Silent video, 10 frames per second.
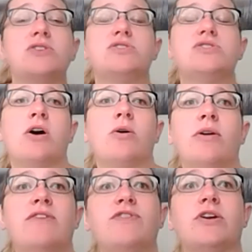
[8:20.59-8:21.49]
So
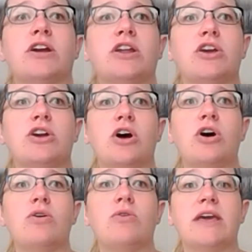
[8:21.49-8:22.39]
if you're going to
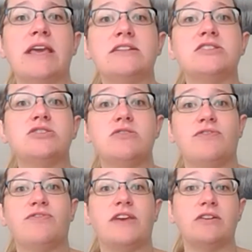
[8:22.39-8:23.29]
go into the
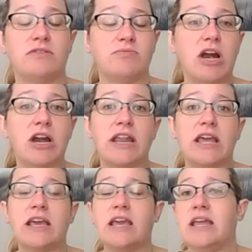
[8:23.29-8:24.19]
field of
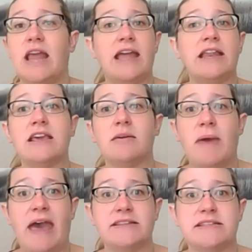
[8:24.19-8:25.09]
marketing in any
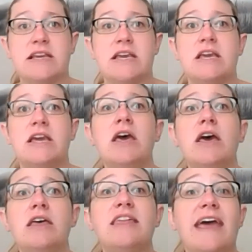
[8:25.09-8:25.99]
capacity
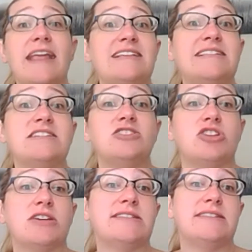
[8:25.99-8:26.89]
that isn't
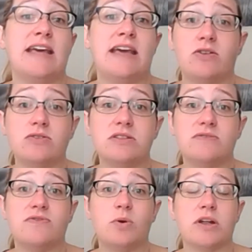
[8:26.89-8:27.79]
just sales
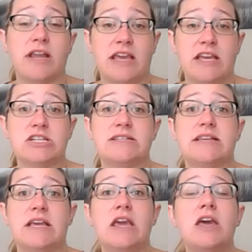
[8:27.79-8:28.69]
for an
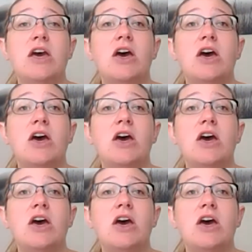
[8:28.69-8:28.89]
agency,